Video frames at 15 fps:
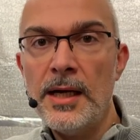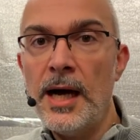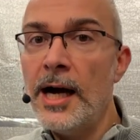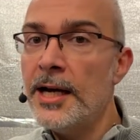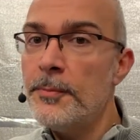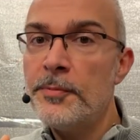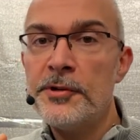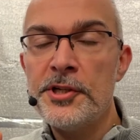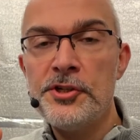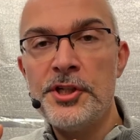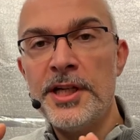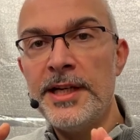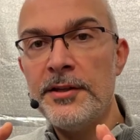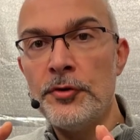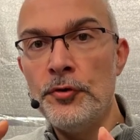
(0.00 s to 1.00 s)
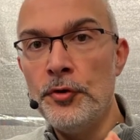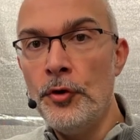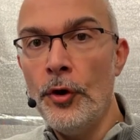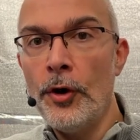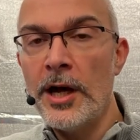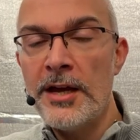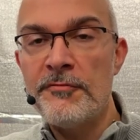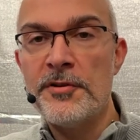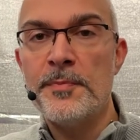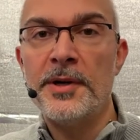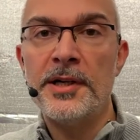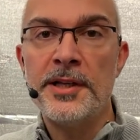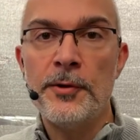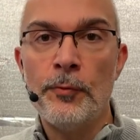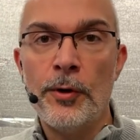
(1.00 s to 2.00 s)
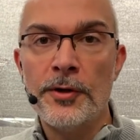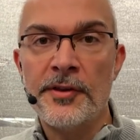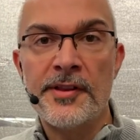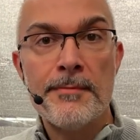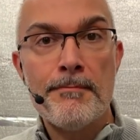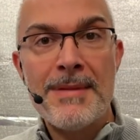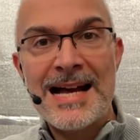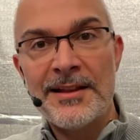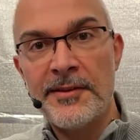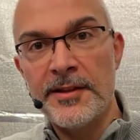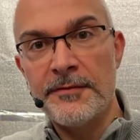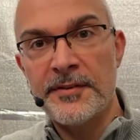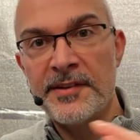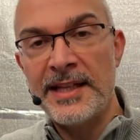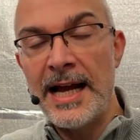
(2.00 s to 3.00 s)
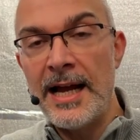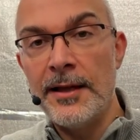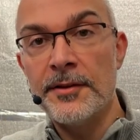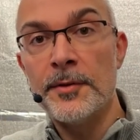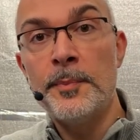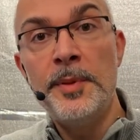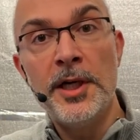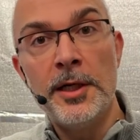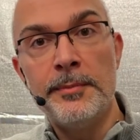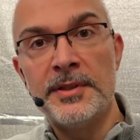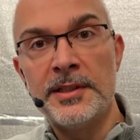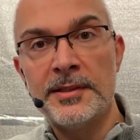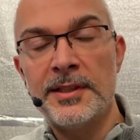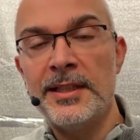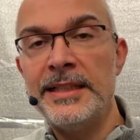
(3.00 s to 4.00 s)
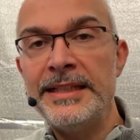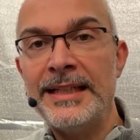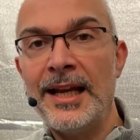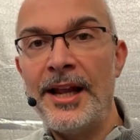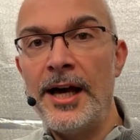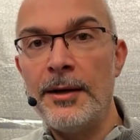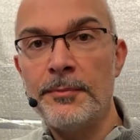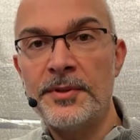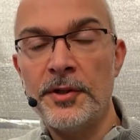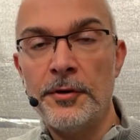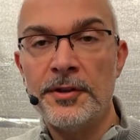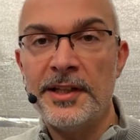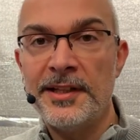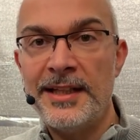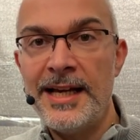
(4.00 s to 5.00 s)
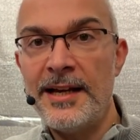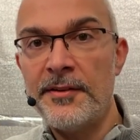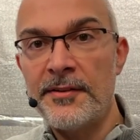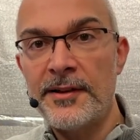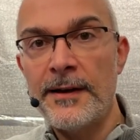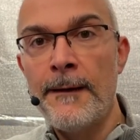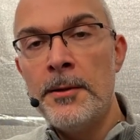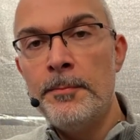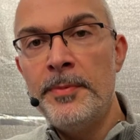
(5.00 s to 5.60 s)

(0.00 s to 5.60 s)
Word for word: I appreciate not everybody wants a massive stand permanently clamped on the desk,